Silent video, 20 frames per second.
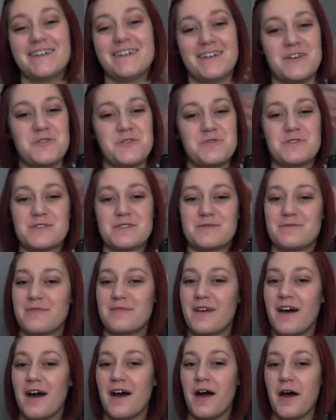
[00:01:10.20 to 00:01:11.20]
who is
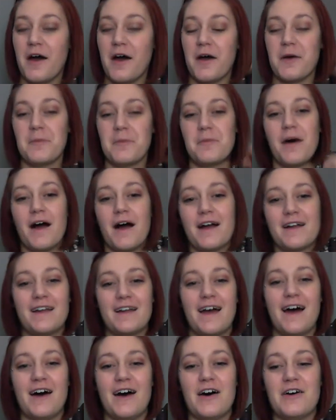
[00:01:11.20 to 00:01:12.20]

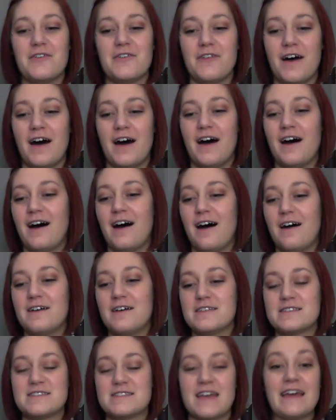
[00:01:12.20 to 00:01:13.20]
part of a
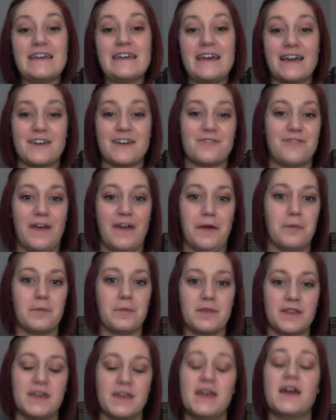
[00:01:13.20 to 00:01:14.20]
psychic
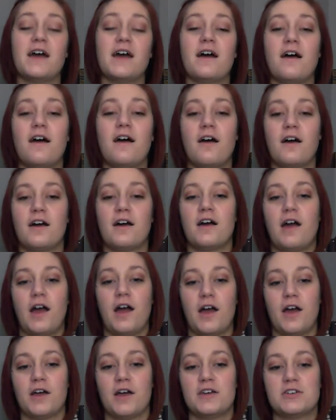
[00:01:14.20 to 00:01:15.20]
family.
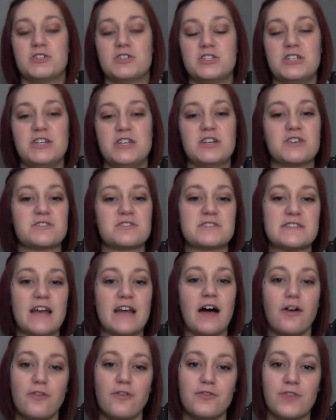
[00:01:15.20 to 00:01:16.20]
She
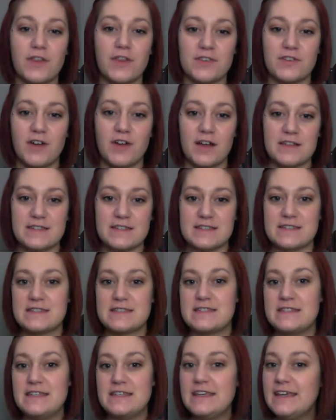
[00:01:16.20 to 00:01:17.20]
herself does not
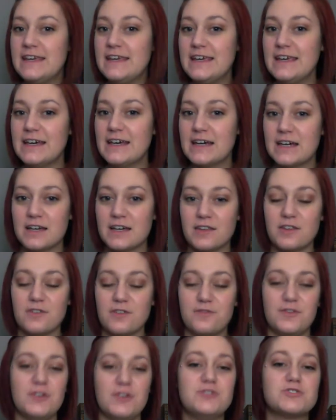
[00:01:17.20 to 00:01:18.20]
see the
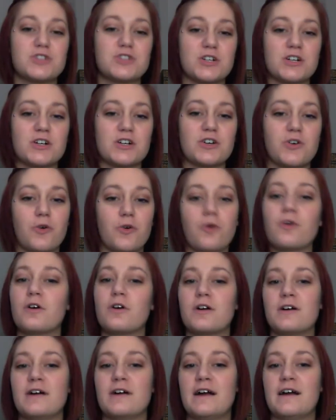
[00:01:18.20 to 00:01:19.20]
future
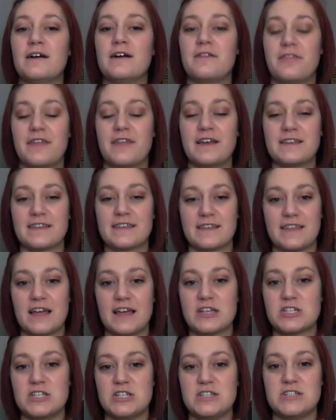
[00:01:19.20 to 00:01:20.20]
or things like
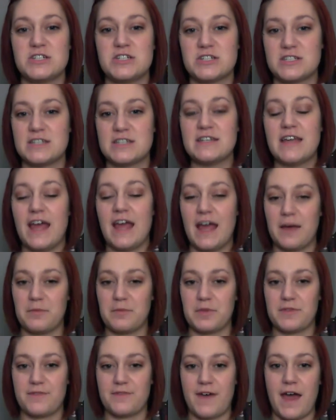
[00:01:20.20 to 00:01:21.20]
that. She's just an
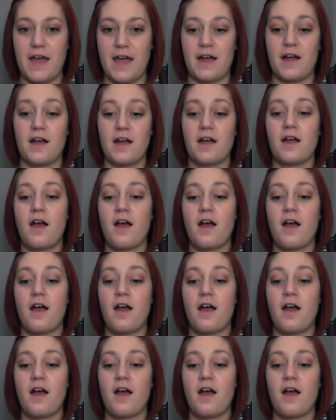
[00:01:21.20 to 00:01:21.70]
amplifier.